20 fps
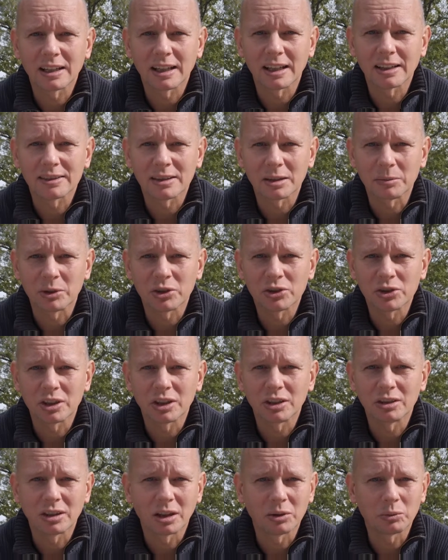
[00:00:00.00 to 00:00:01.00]
casting
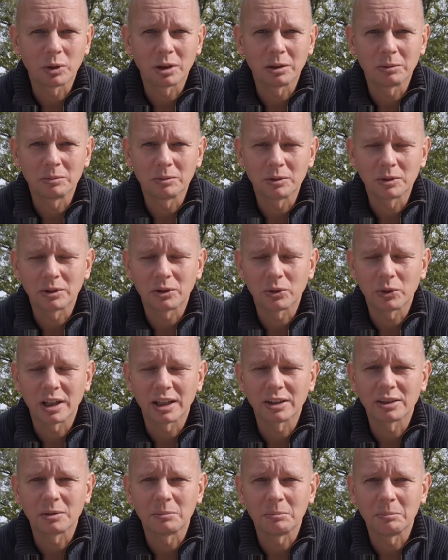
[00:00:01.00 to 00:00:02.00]
machine that will
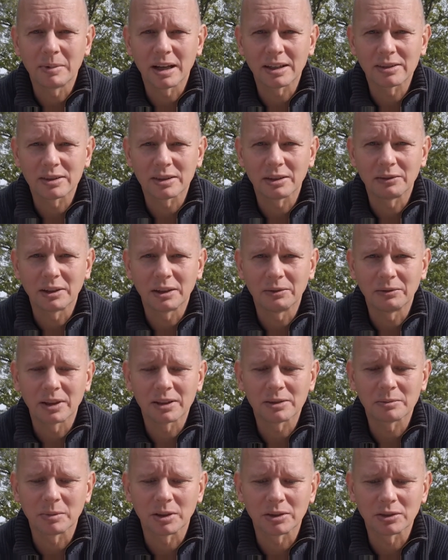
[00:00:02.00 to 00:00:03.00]
create a massive
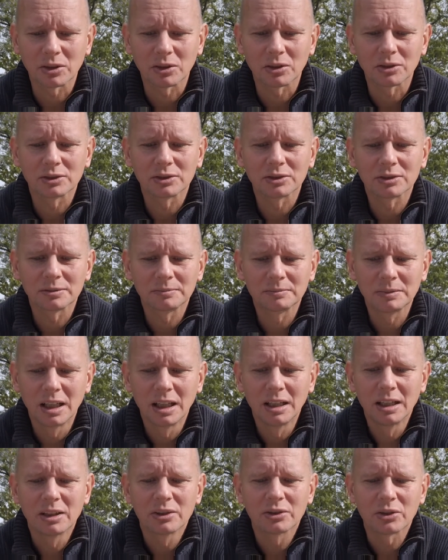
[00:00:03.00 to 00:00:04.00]
investment cost.
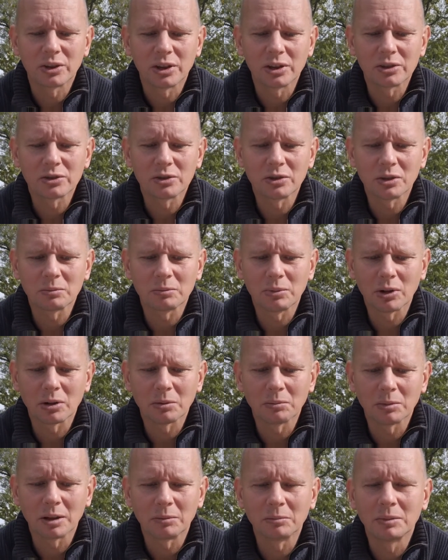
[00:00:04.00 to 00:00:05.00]
So there is no
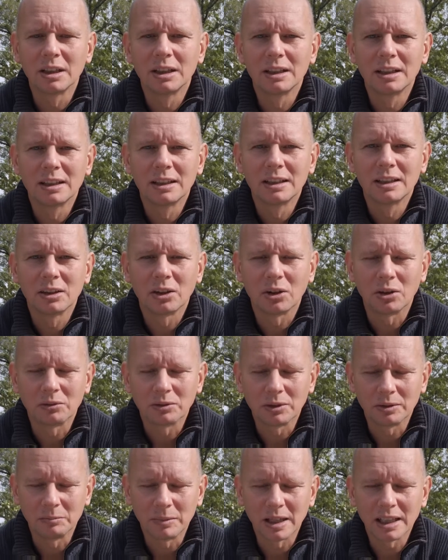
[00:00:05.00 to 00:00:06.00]
problem
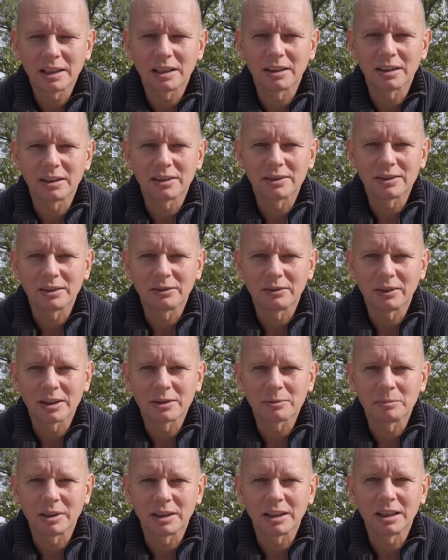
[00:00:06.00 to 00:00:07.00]
of making this
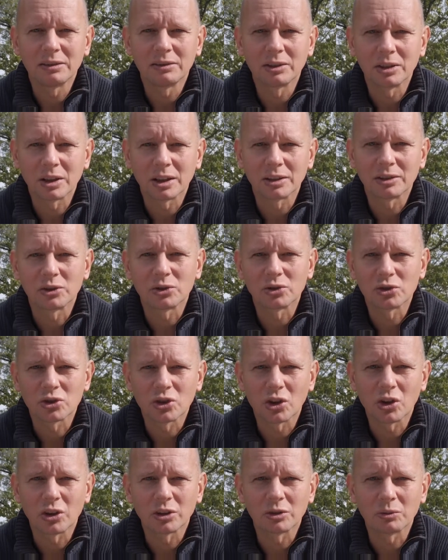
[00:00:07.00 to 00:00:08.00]
investment, even that you
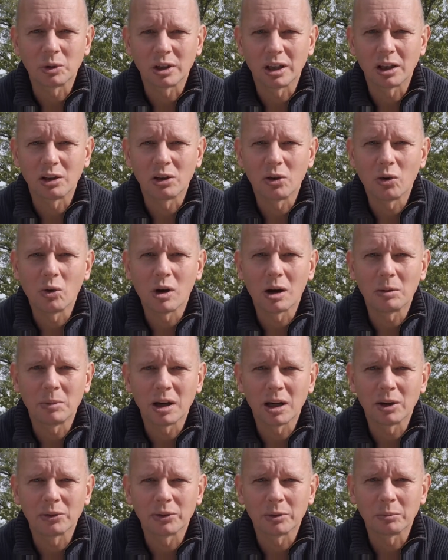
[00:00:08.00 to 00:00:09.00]
start with a low
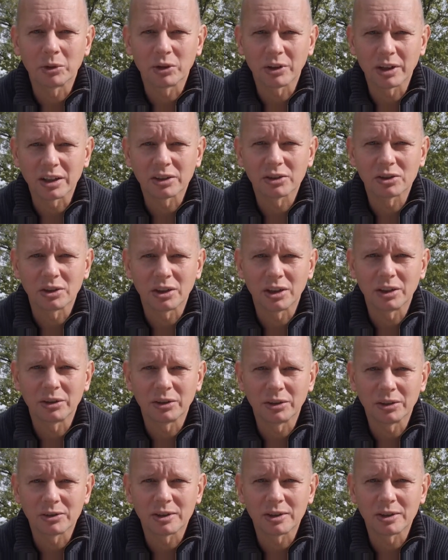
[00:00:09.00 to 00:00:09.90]
amount of production in, in